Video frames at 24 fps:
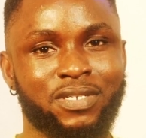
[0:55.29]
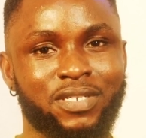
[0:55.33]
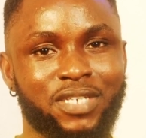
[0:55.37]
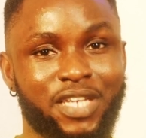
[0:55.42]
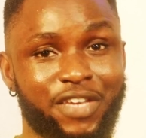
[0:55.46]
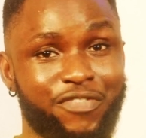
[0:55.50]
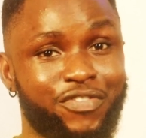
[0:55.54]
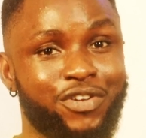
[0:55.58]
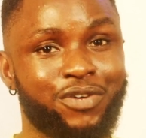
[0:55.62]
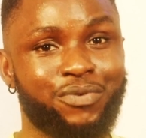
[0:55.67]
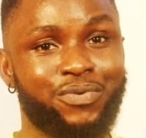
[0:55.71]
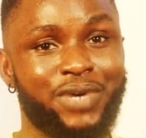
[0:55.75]

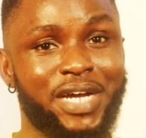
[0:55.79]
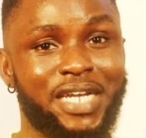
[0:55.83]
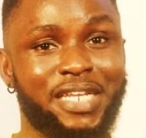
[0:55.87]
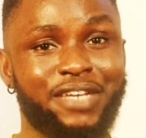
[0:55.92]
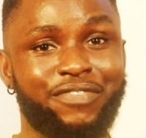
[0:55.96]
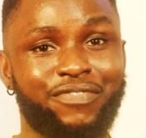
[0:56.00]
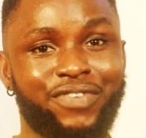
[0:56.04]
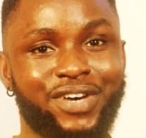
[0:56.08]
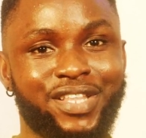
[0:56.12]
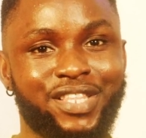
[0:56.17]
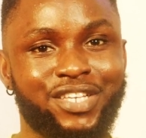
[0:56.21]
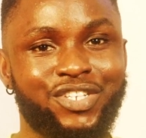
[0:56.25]
If you're ready
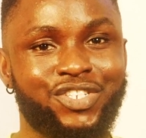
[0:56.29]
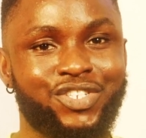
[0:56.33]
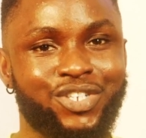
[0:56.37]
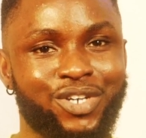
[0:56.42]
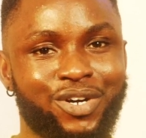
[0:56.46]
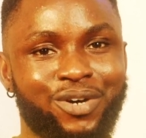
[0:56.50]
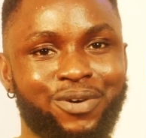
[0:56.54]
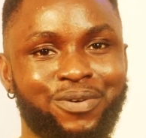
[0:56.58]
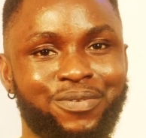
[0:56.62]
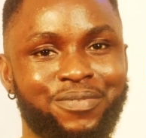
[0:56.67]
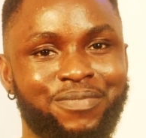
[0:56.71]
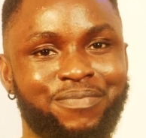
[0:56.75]
for the
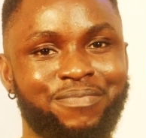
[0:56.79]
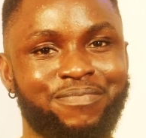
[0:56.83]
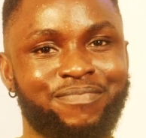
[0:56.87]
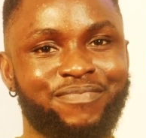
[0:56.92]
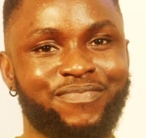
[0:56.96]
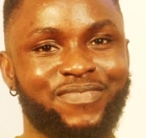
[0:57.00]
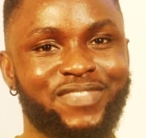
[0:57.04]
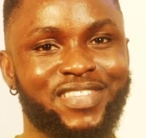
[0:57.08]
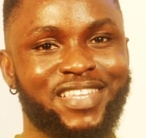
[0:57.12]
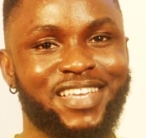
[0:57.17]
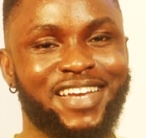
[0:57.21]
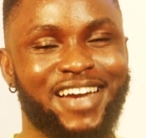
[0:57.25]
show,
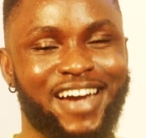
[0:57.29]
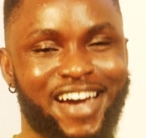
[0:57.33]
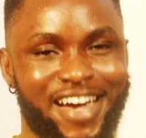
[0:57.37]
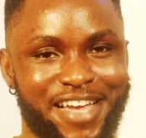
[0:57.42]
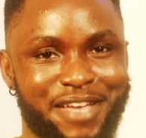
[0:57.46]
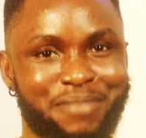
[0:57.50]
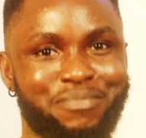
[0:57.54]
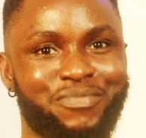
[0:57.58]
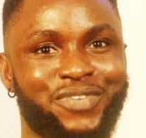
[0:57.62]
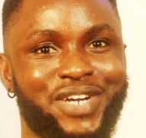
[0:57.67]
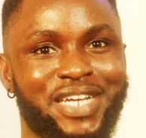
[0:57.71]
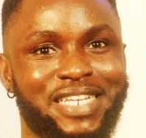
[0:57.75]
I
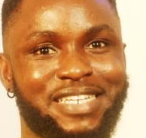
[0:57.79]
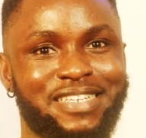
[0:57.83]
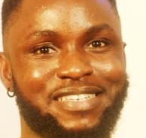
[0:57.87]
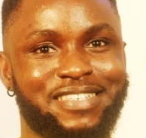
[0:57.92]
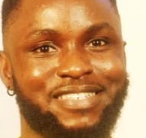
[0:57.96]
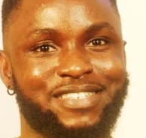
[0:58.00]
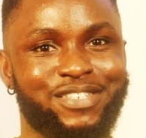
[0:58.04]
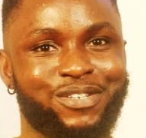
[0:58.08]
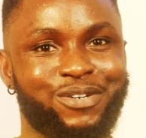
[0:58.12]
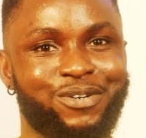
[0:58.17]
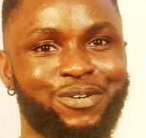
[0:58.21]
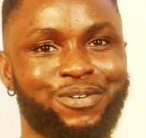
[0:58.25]
am ready,
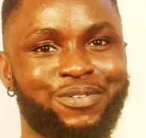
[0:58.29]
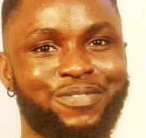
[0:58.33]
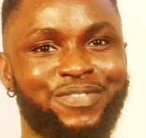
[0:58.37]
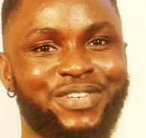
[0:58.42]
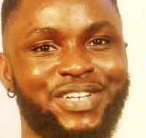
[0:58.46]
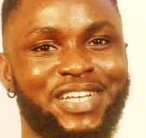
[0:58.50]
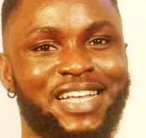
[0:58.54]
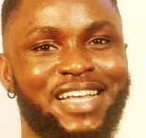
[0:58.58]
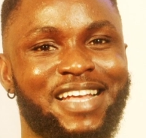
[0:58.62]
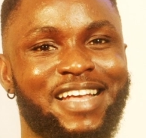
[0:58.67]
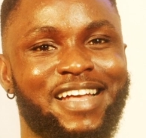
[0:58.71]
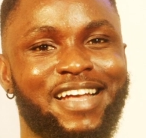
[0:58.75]
so
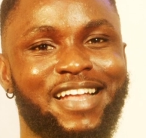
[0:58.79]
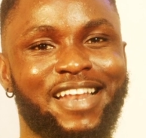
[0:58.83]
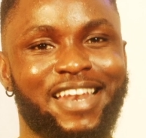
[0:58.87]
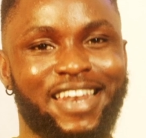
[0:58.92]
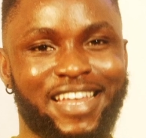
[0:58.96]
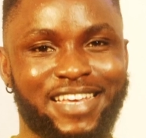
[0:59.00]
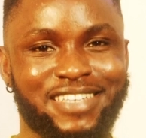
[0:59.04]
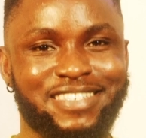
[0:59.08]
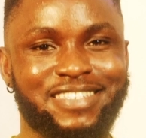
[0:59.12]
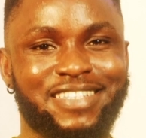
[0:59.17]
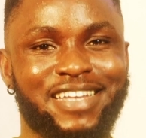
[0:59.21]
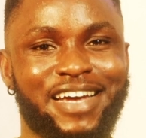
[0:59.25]

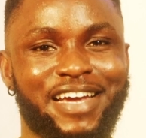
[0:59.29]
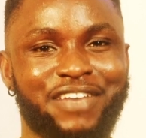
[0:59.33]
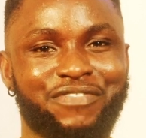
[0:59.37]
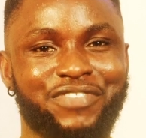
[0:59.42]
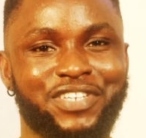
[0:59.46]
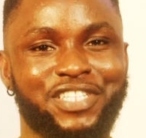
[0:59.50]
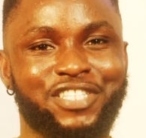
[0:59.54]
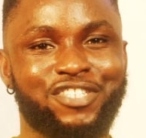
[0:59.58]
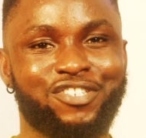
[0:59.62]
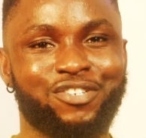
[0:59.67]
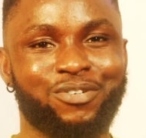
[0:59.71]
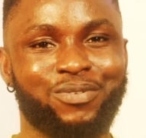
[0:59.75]
let's dive
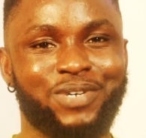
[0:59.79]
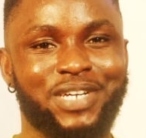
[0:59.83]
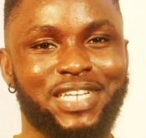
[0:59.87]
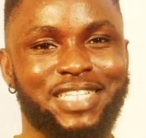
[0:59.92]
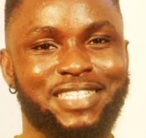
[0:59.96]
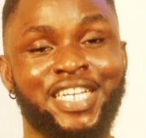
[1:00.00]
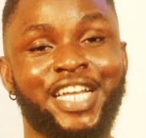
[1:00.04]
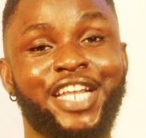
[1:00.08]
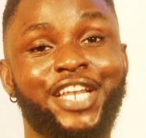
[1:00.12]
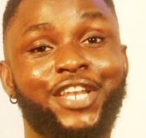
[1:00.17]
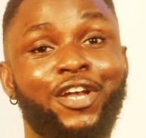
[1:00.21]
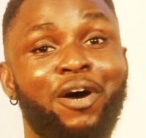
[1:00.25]
into it.
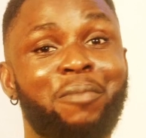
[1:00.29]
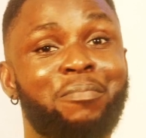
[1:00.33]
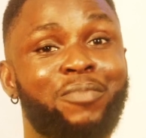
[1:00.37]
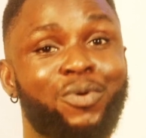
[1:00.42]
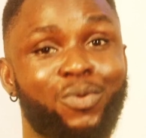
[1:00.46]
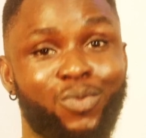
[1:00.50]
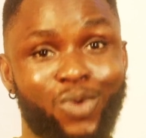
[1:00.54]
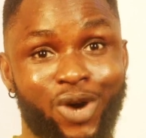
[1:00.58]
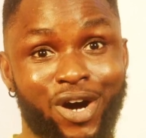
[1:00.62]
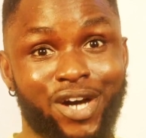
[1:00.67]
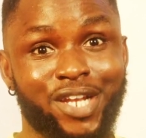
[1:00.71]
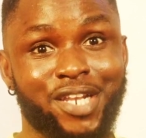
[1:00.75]
Number
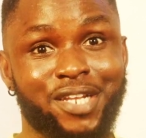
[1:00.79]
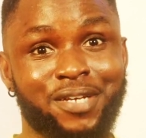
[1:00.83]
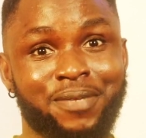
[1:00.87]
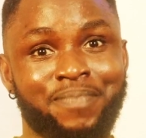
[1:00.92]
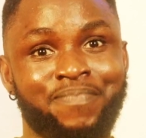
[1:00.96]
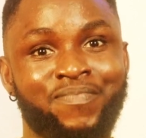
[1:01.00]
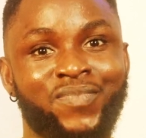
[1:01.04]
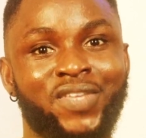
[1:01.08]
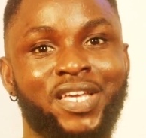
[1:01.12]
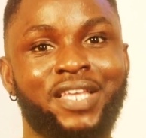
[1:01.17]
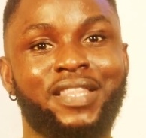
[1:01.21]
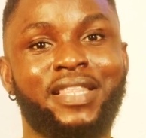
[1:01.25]
one,
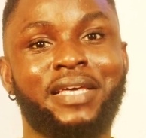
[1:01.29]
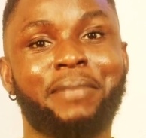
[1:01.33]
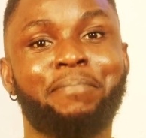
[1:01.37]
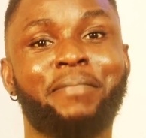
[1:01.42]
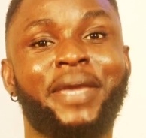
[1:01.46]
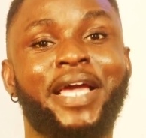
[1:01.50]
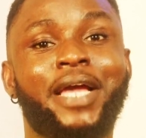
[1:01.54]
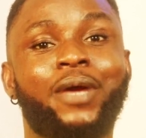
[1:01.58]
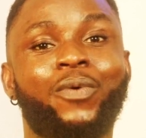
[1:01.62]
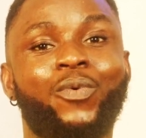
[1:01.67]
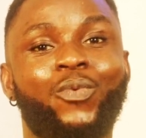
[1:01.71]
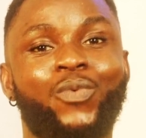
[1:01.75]
they
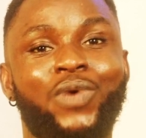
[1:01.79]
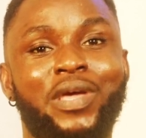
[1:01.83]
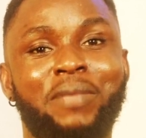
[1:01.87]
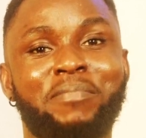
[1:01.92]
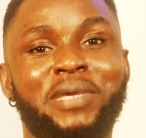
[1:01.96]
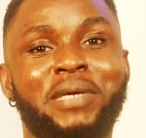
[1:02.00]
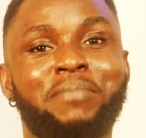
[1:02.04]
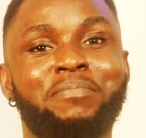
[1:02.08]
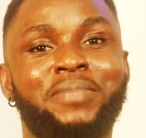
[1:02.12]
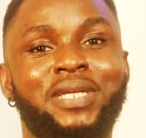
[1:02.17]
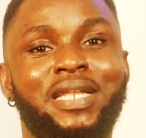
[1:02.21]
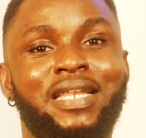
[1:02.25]
make
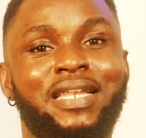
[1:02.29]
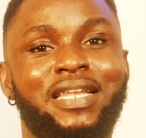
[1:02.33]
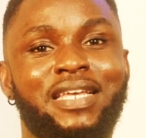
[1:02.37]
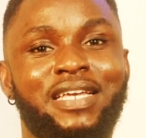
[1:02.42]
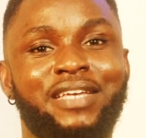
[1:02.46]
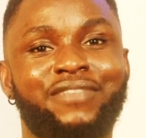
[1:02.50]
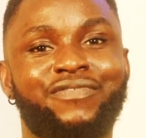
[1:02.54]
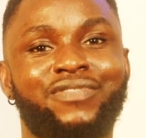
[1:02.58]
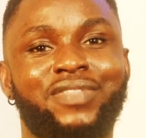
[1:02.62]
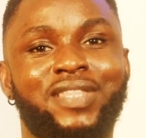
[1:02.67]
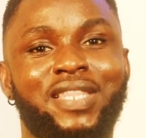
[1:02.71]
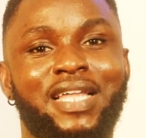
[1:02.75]
women
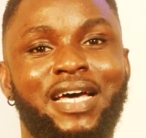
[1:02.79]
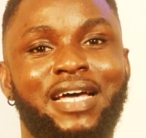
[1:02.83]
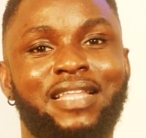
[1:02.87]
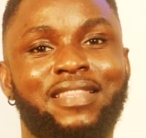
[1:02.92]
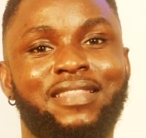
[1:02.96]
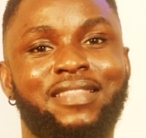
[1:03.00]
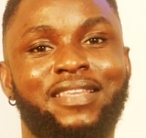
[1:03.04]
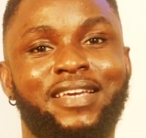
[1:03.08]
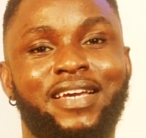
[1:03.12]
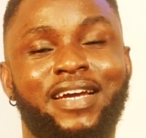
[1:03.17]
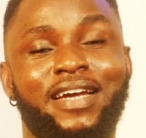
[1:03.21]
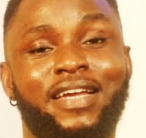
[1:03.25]
believe
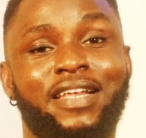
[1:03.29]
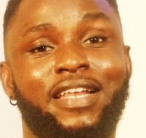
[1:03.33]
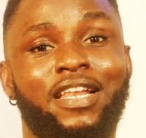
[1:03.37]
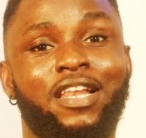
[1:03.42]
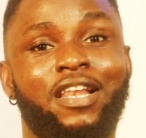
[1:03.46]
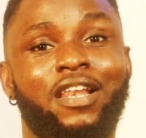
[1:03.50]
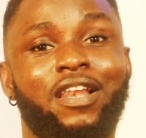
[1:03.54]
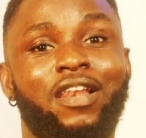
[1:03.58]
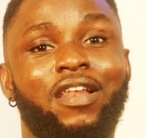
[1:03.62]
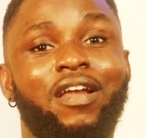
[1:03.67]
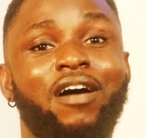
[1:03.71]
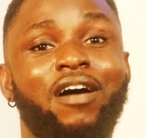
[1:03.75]
that they are in